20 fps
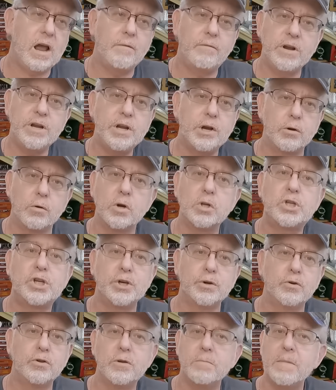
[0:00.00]
every year or
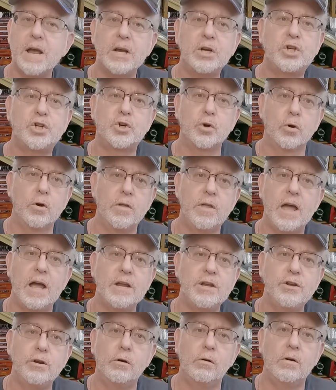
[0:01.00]
two to make sure
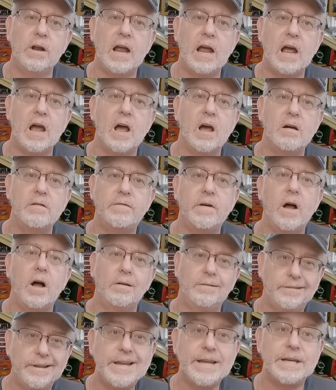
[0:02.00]
that you don't have
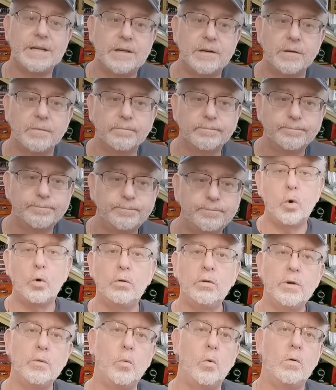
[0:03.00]
a leak.
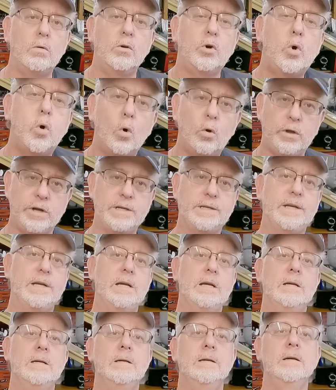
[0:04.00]

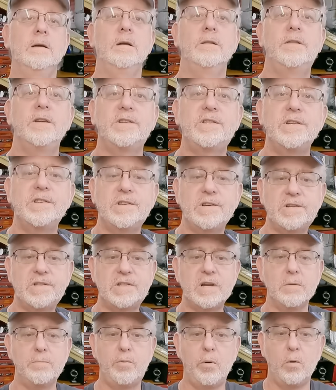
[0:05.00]
Coolant. This is a
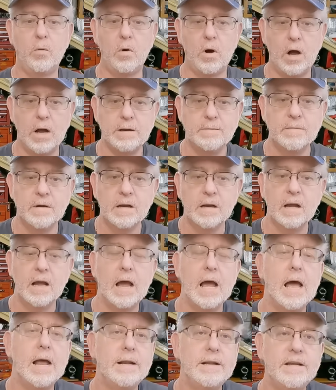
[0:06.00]
simple one,
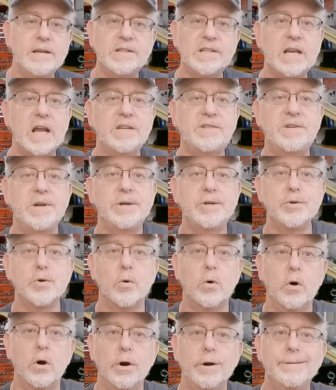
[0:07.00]
and this gets
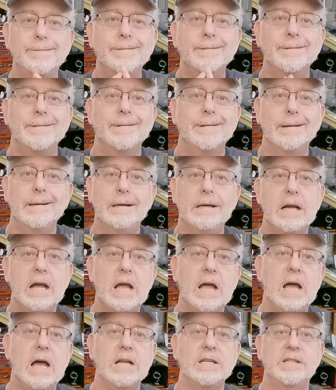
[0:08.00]
ignored
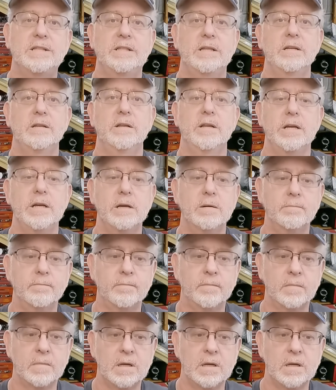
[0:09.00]
constantly.